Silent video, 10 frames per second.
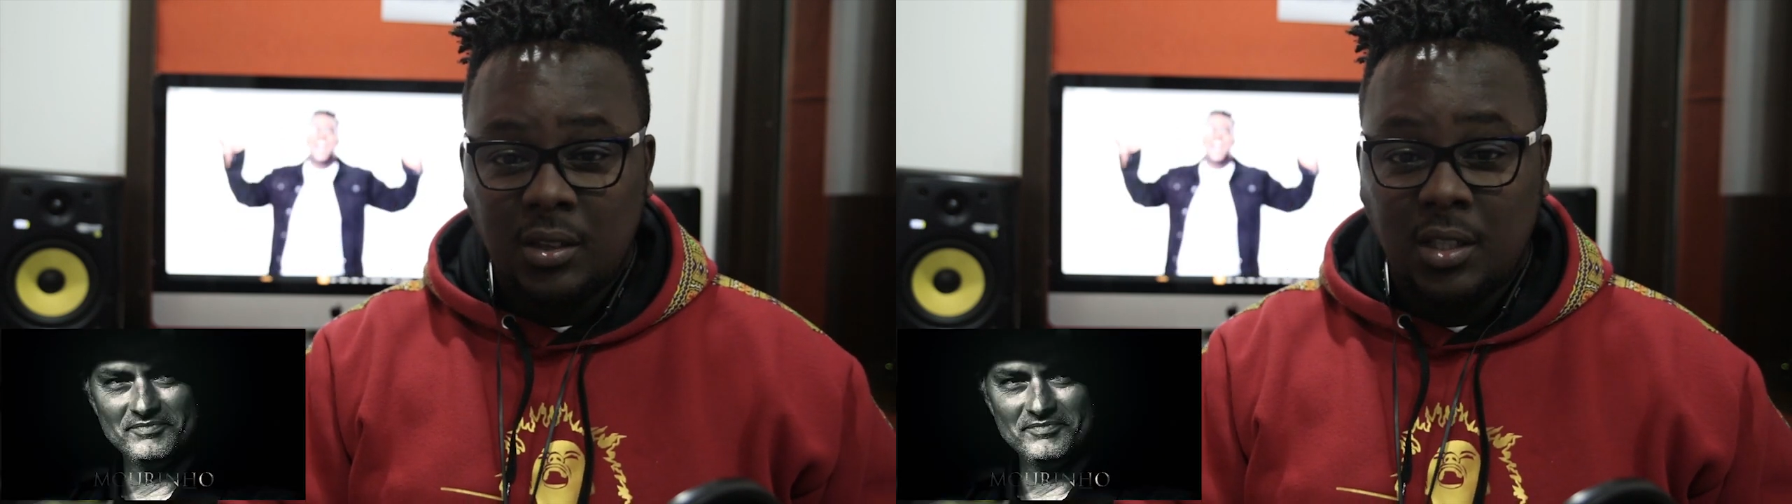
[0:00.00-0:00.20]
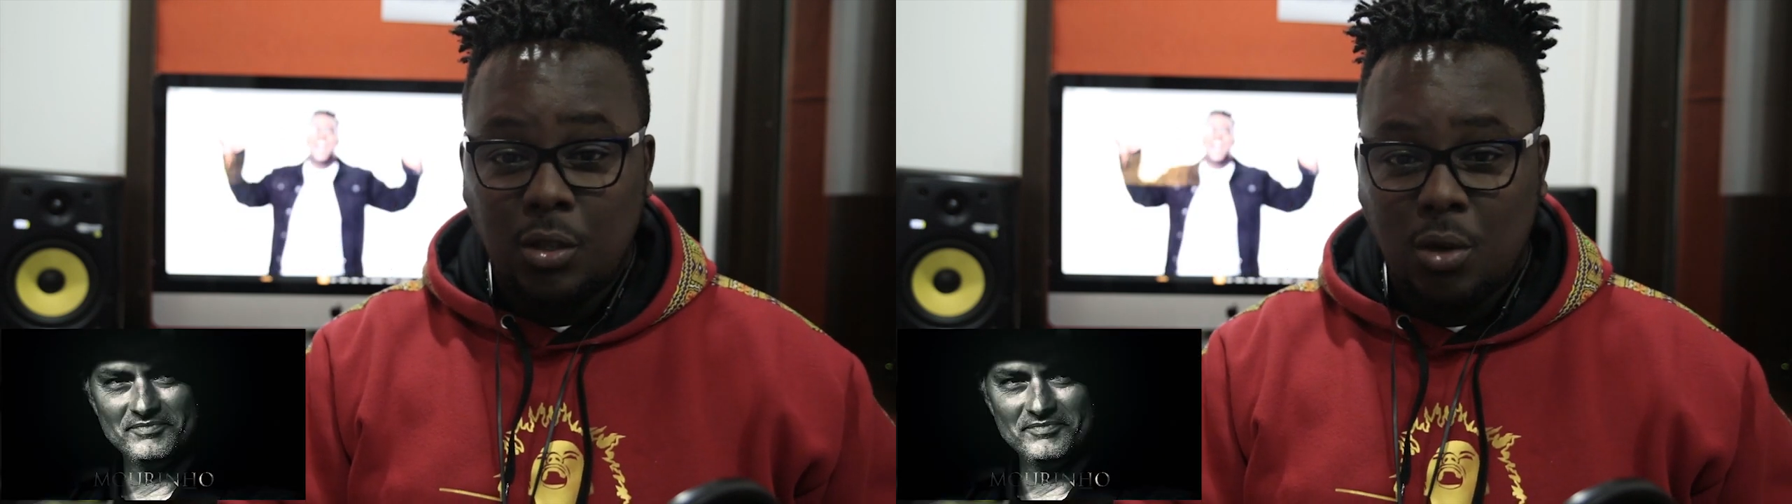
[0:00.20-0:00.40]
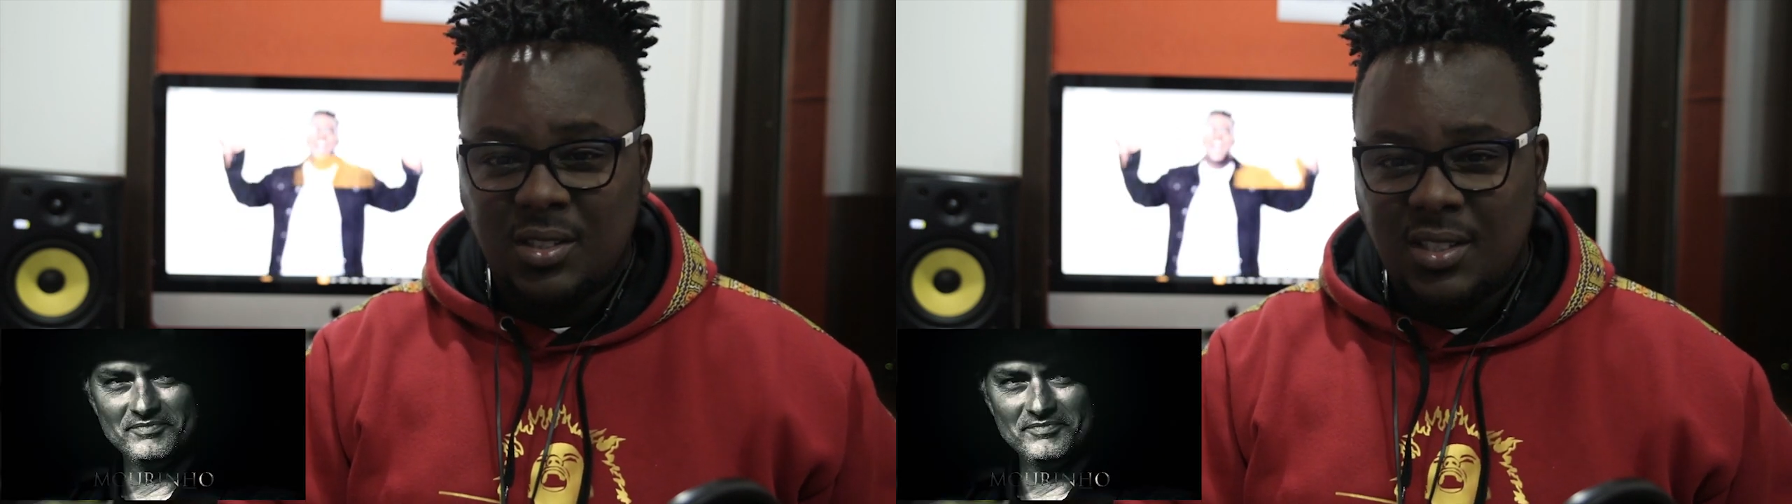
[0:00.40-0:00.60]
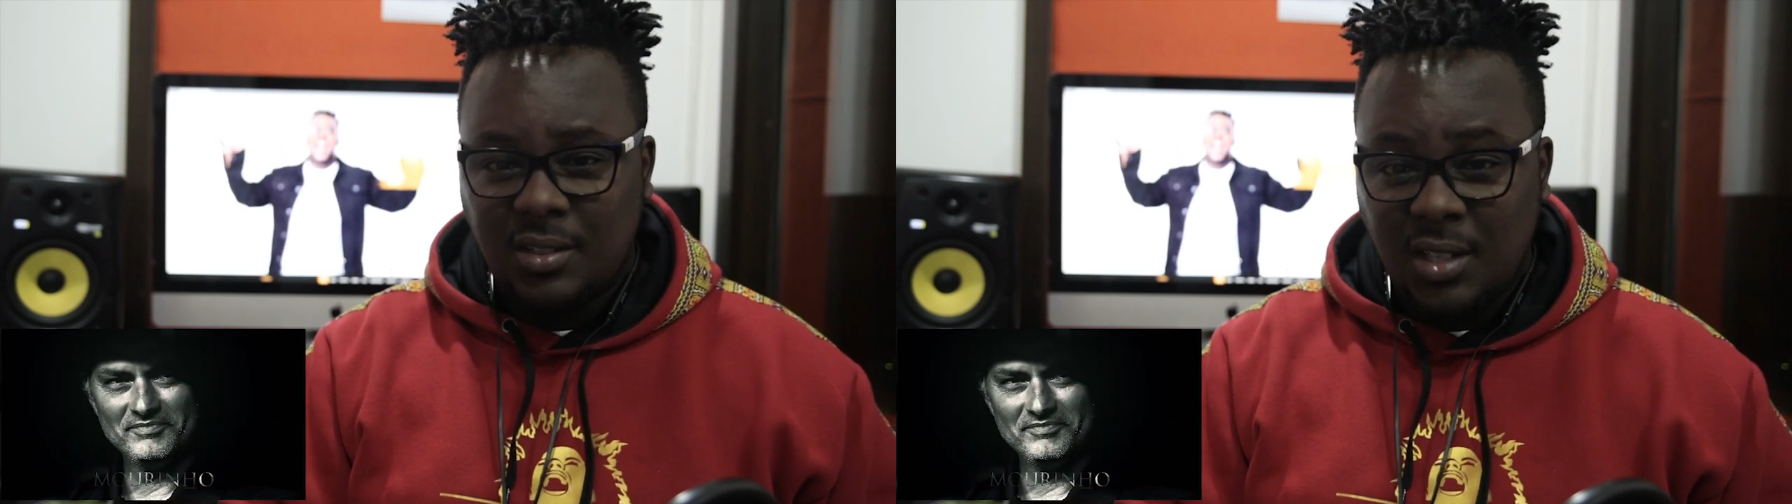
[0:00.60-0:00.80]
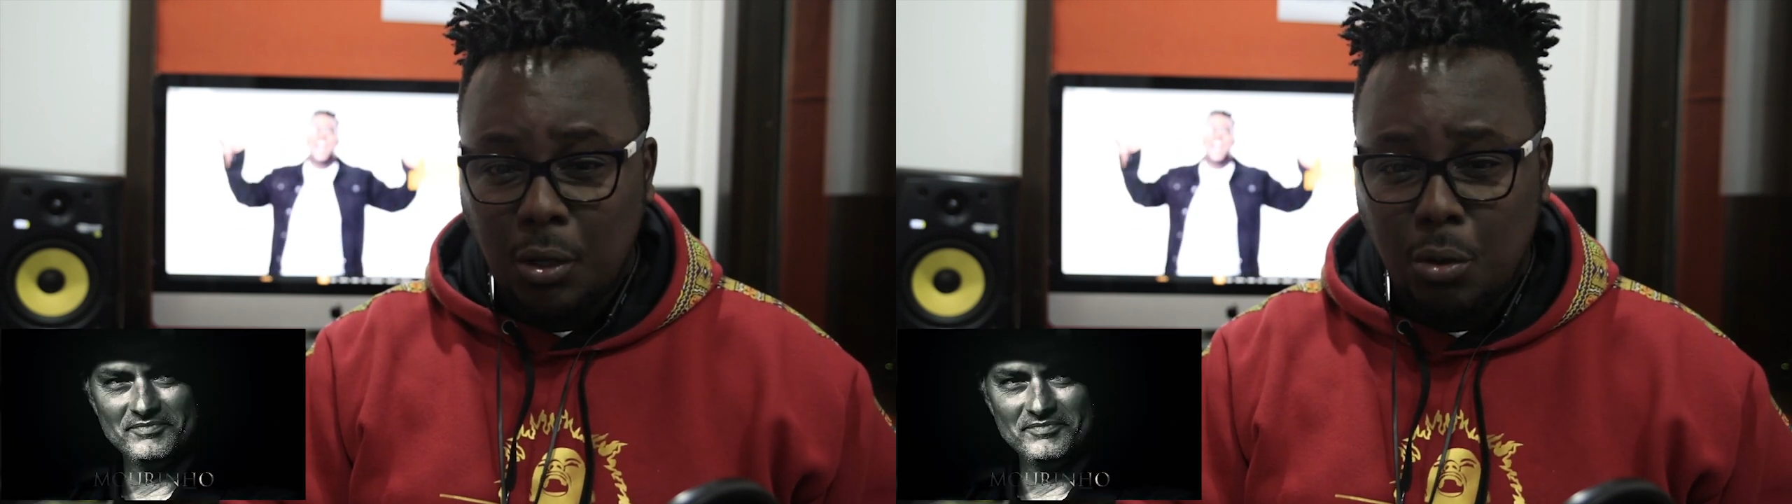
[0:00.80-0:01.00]
that cost us
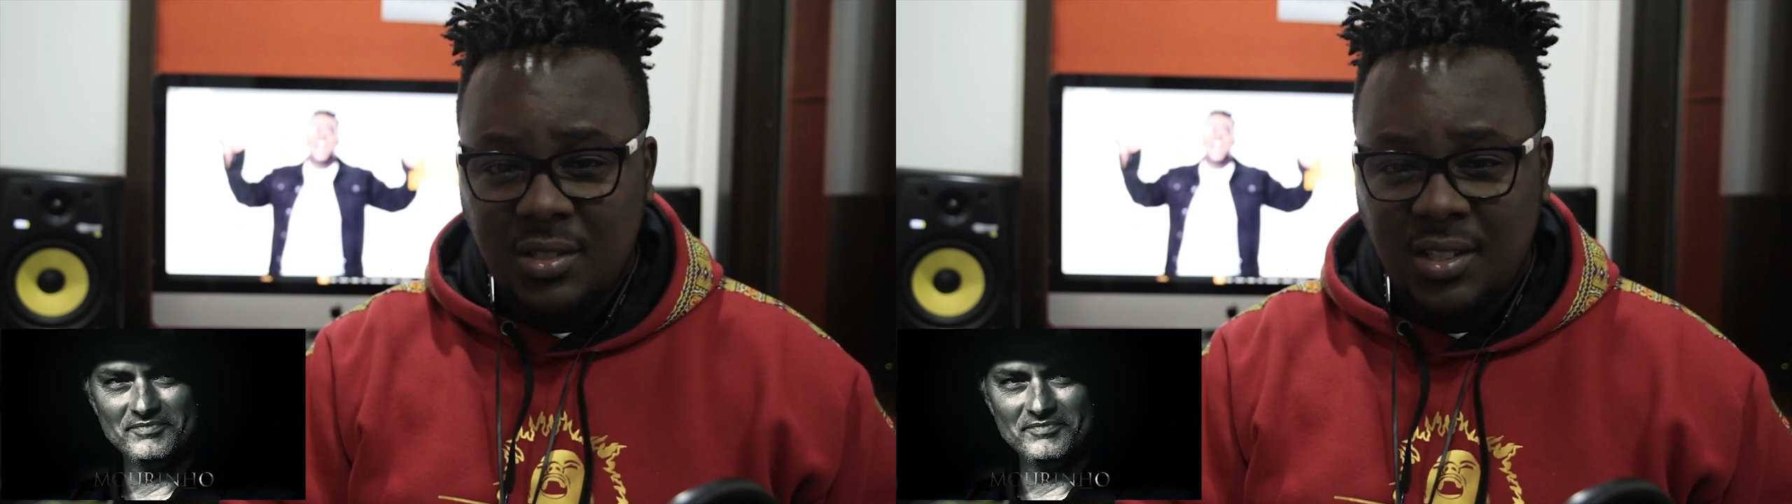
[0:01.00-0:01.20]
3 goals